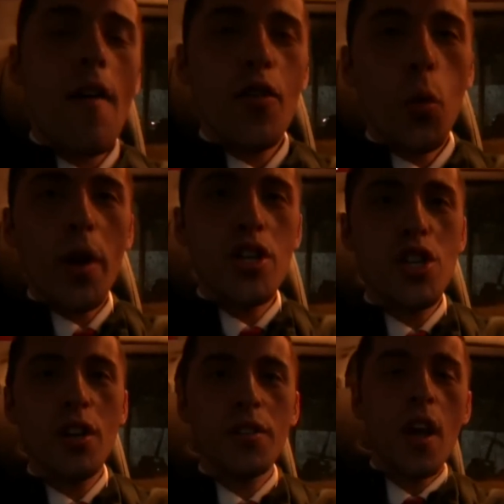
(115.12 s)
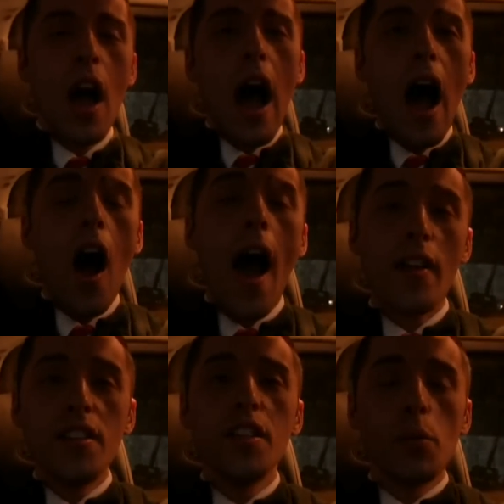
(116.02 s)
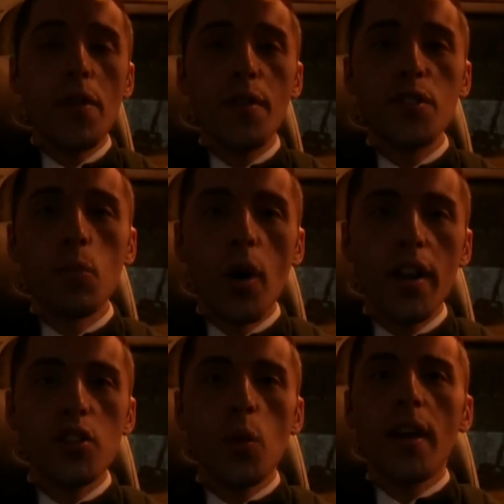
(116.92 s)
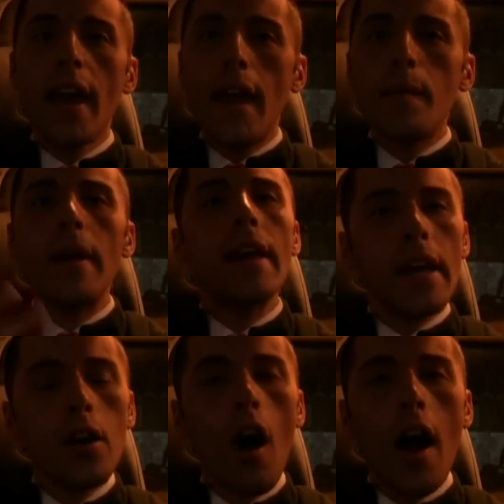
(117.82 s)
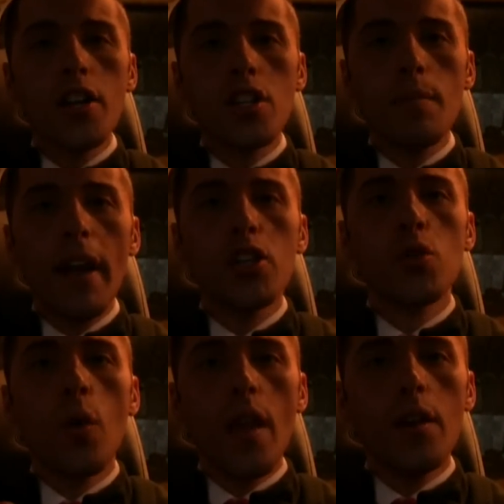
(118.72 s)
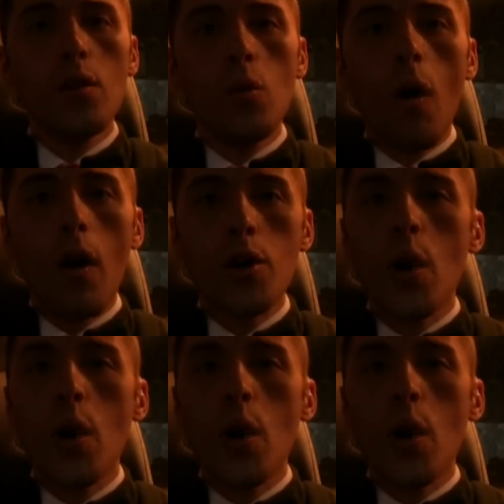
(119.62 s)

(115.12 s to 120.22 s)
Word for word: off their windshields, uh, had to deal with this morning. So again, heed caution, make sure that you are